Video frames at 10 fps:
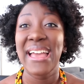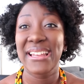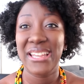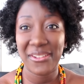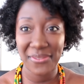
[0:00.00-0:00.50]

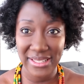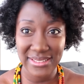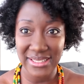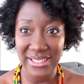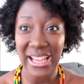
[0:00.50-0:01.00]
and the
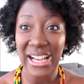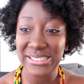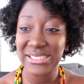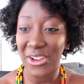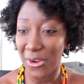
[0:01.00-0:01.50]
effects that it
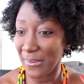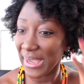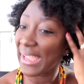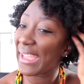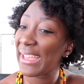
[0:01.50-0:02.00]
has on
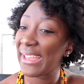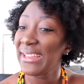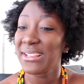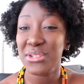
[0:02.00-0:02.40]
my hair.